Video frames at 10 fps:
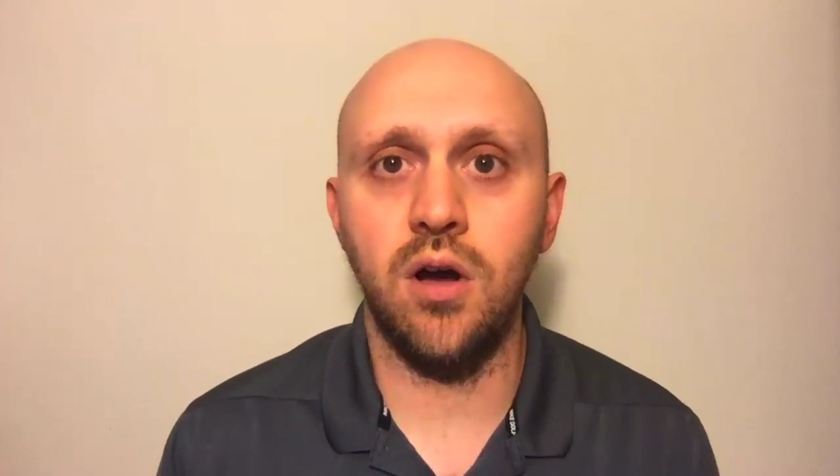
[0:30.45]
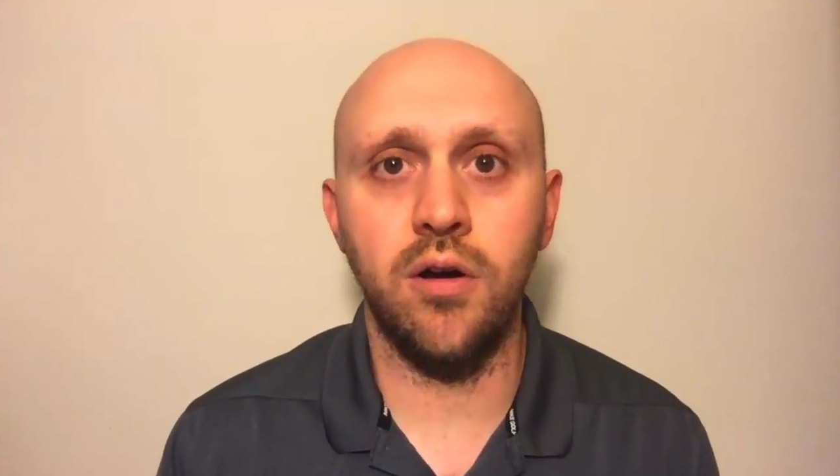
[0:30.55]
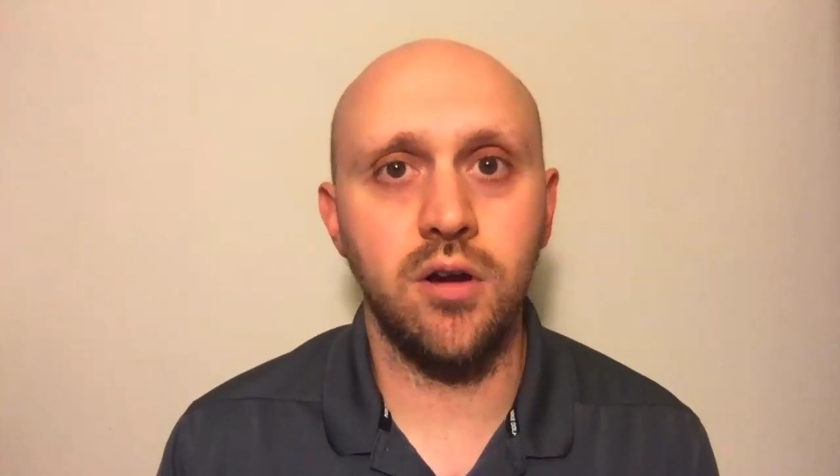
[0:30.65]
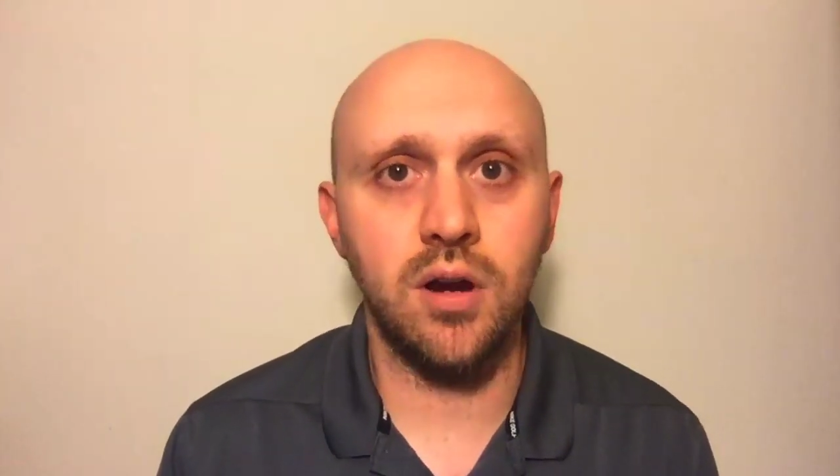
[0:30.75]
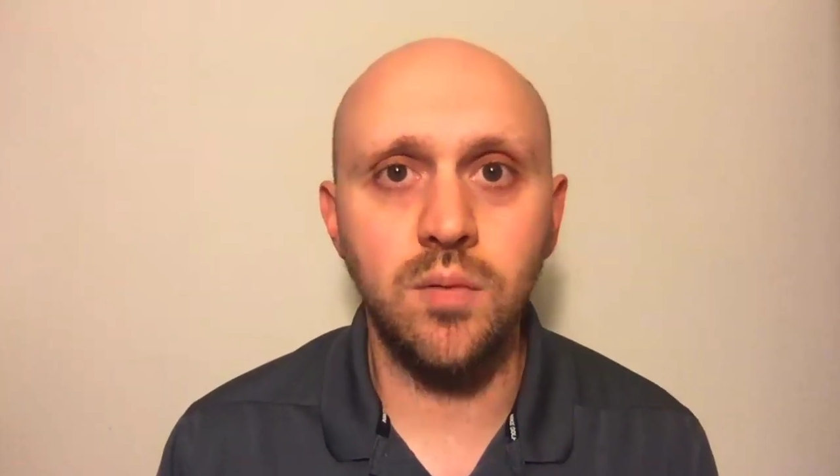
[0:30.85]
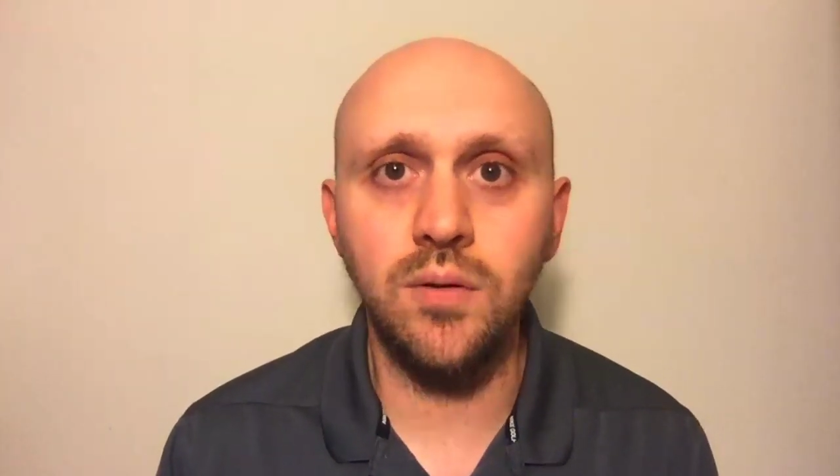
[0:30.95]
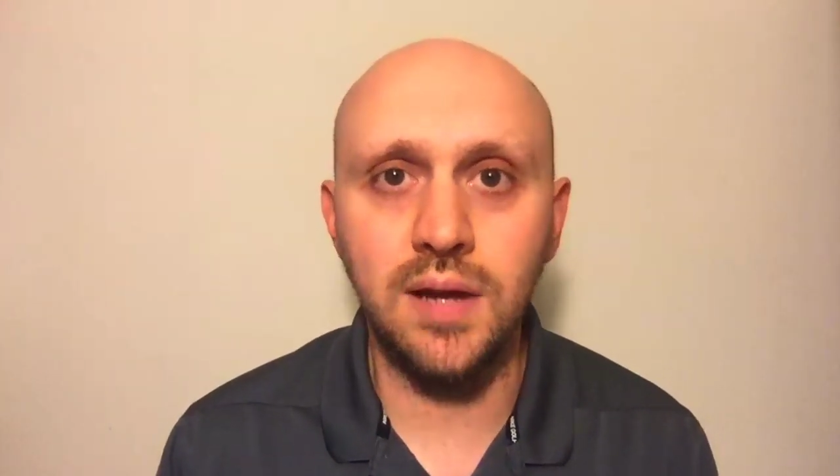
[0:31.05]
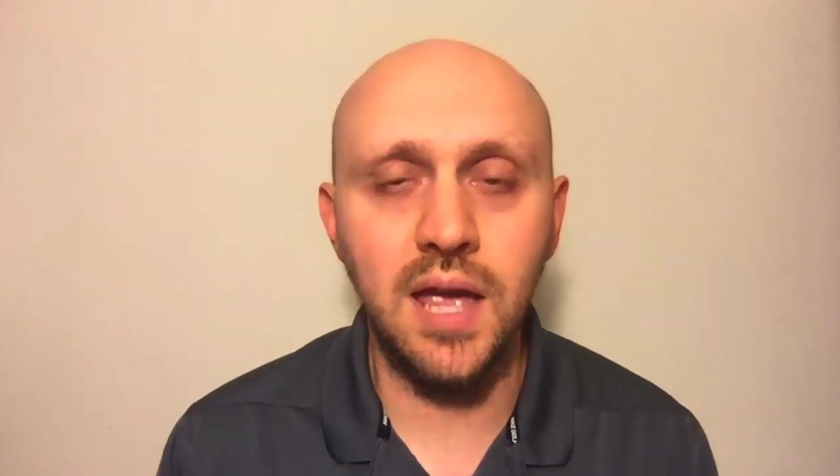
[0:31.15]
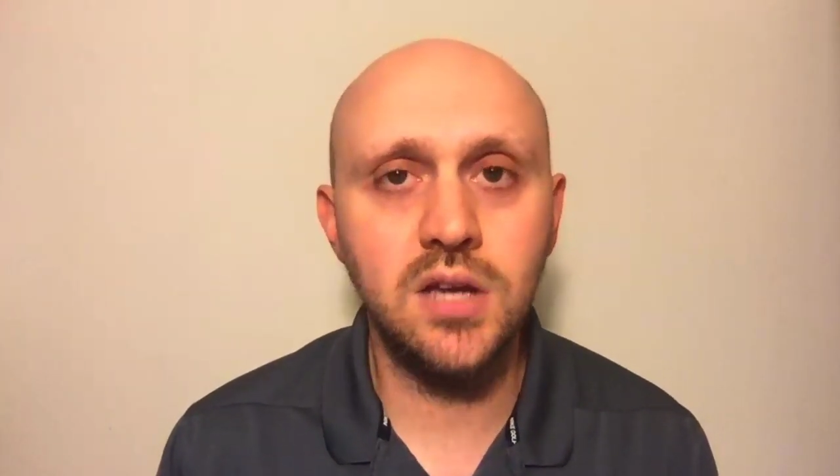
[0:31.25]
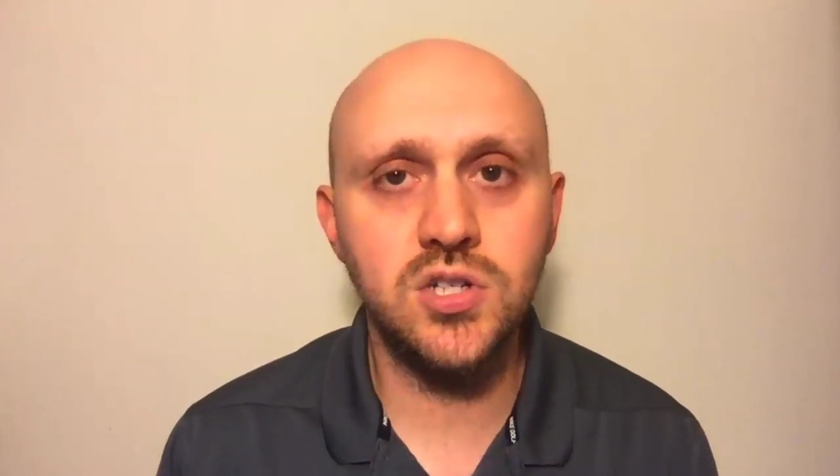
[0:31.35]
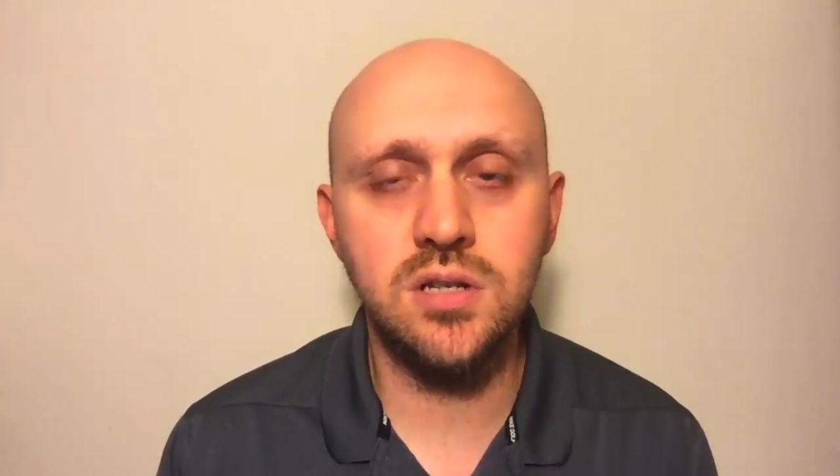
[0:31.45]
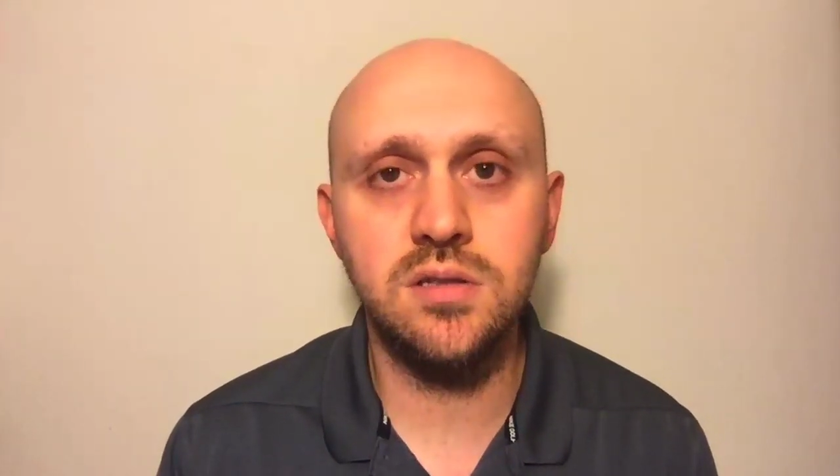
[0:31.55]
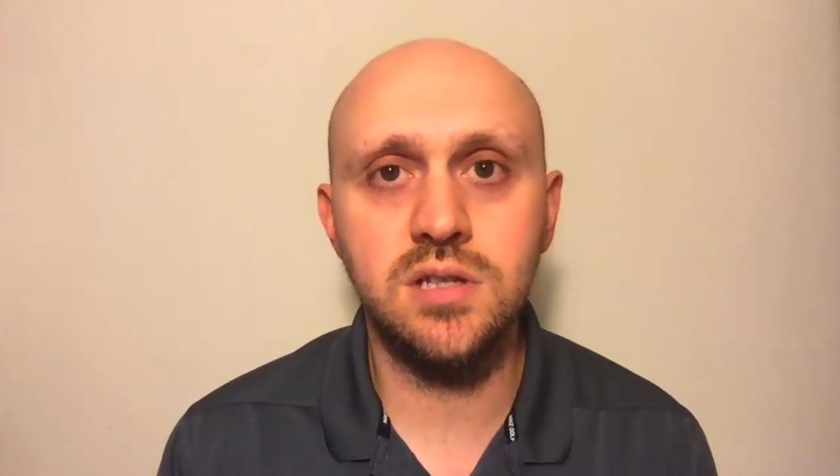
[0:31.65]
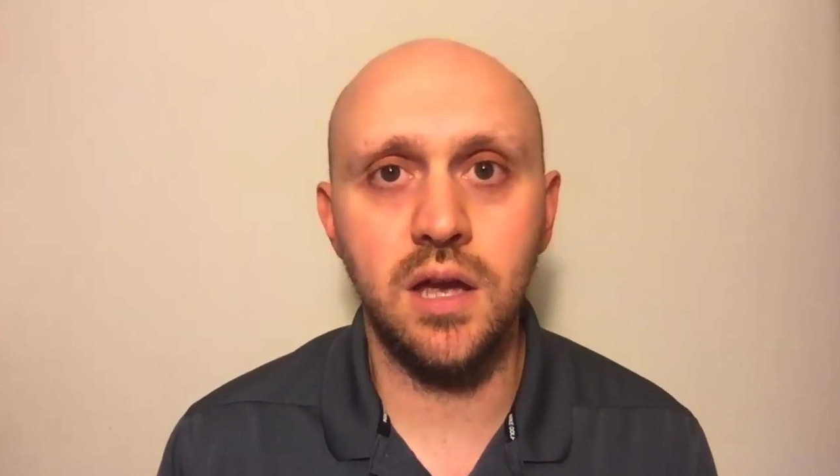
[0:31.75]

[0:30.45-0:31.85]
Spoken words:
all your communications,